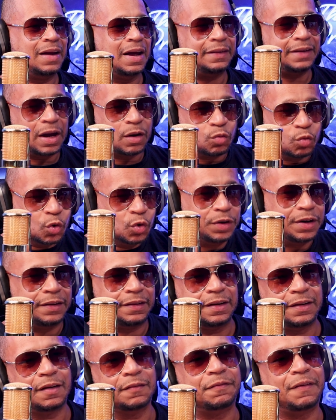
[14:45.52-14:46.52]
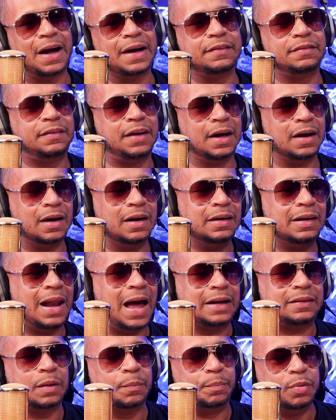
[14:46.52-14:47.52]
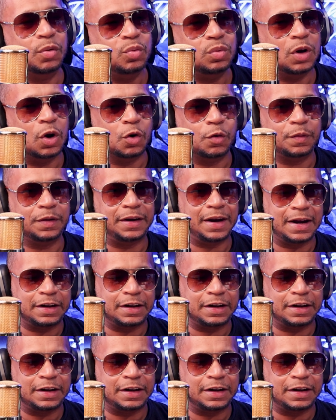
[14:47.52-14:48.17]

that they rooted the device, they unlocked the bootloader,